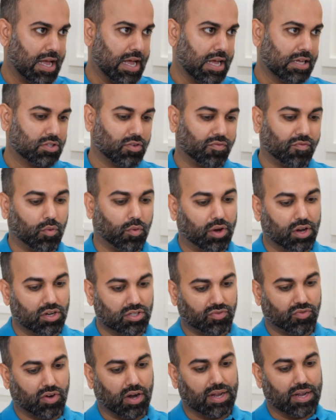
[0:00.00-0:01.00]
So 4 years
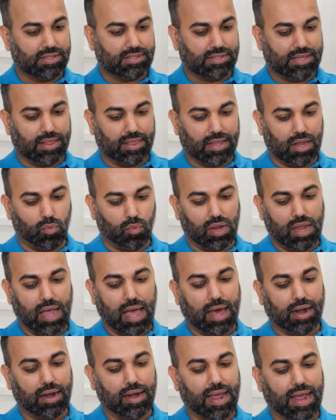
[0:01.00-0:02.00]
of credits, and then we
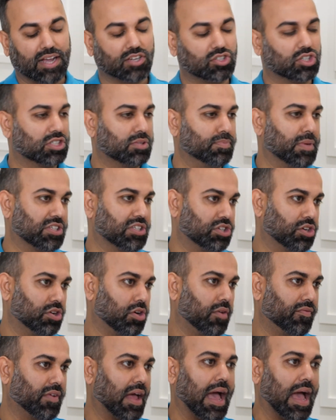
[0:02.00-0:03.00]
had an extra semester
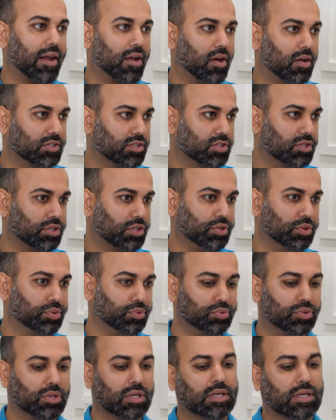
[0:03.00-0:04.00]
of add-ons to